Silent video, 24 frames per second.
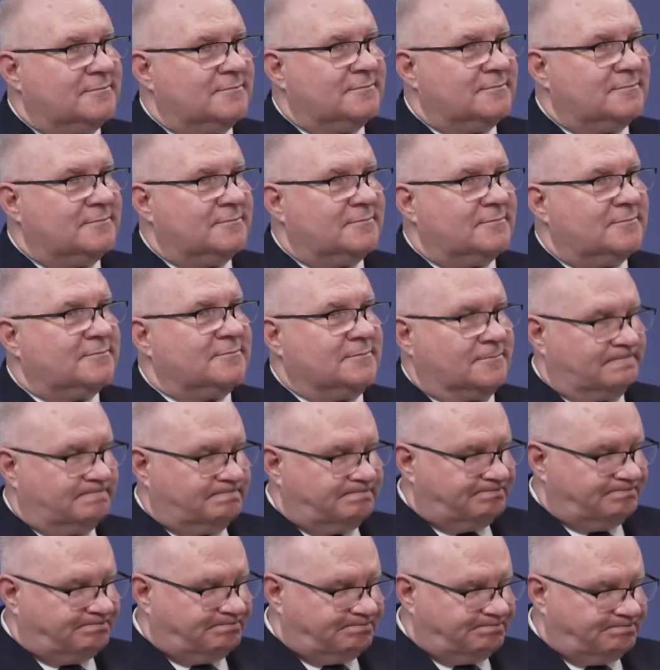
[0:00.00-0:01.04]
you just
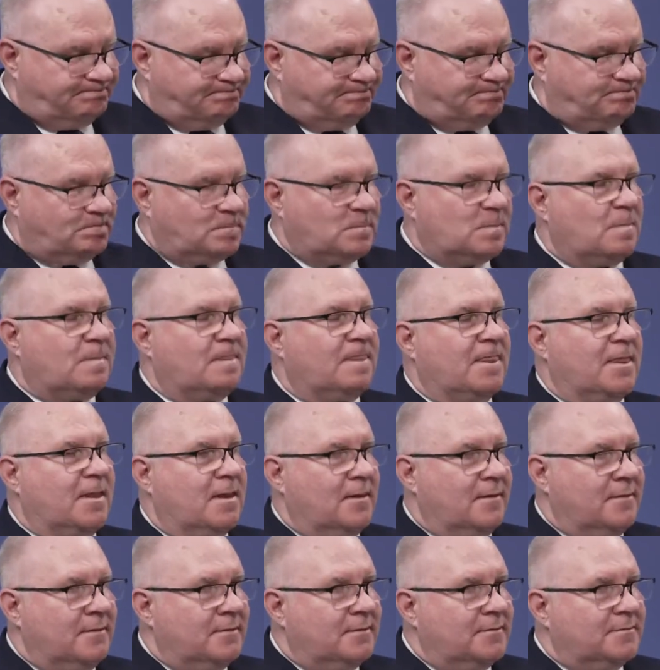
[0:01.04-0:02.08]
described, which is on the
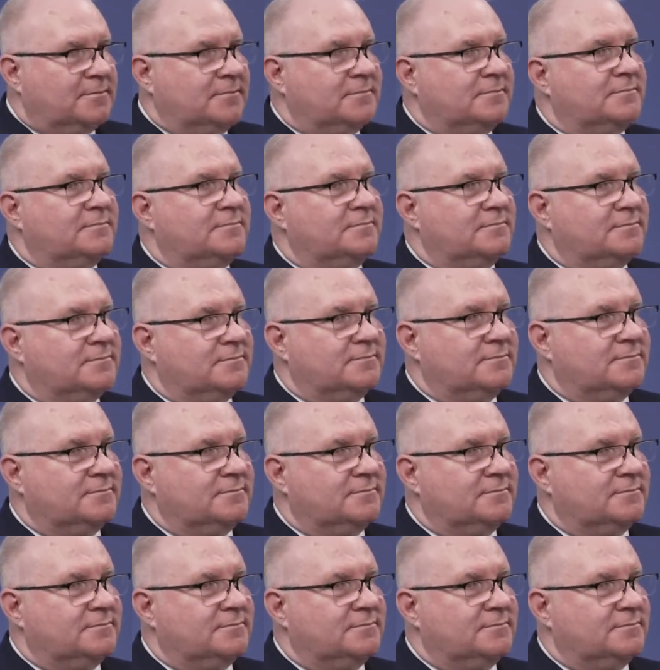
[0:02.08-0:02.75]
defensive,